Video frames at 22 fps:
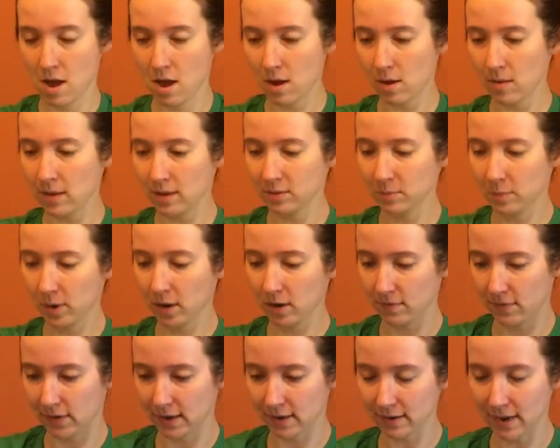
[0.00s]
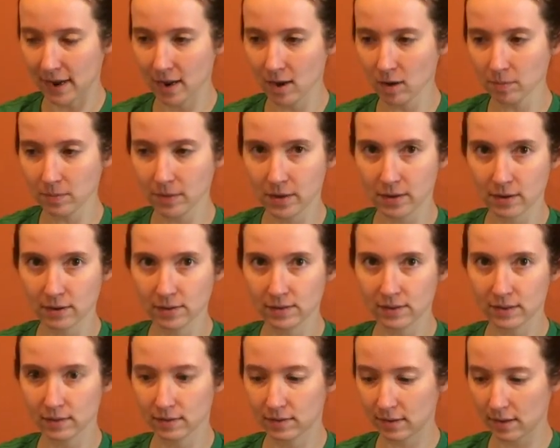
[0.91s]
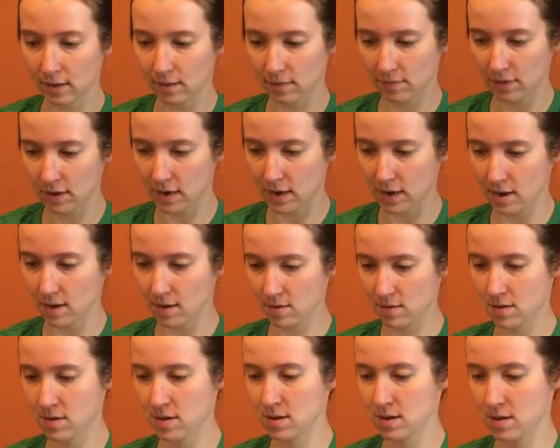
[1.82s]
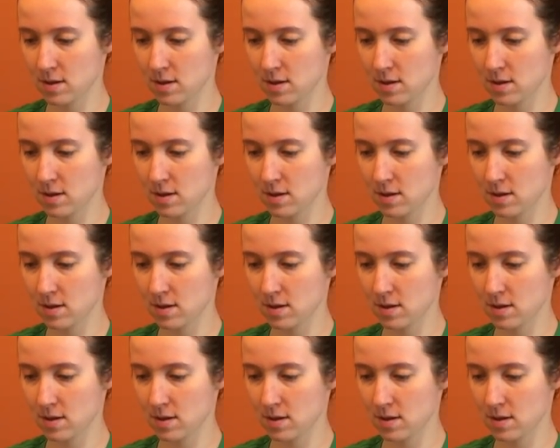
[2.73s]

Oh, that's perfect. I hope that you can still see the video.